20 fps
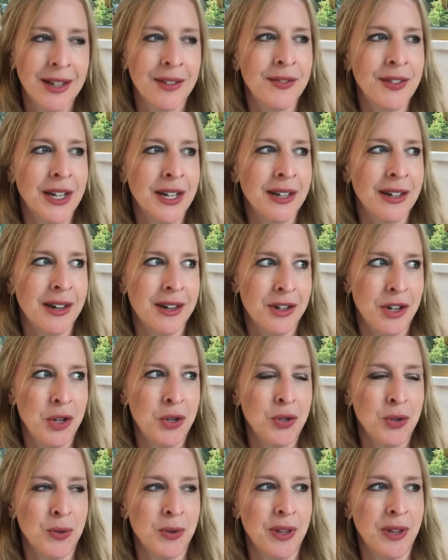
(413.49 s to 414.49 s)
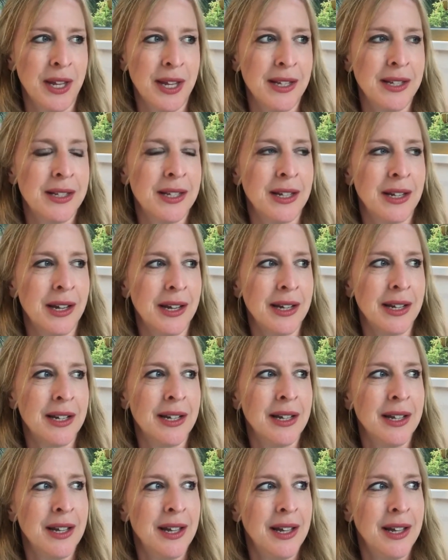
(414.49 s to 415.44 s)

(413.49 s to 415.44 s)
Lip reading: I've done unusual things. Like,